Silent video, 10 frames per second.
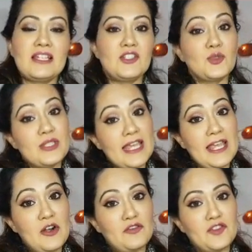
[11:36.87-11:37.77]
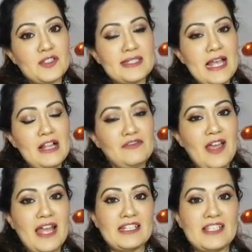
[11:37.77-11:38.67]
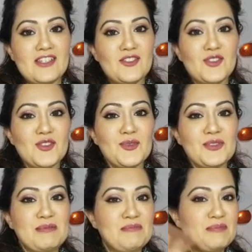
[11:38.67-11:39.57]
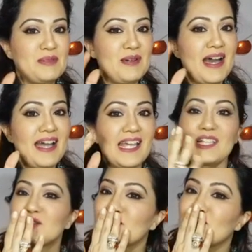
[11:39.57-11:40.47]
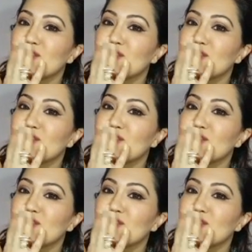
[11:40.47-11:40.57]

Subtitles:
do take care of yourself and see you soon. Bye-bye.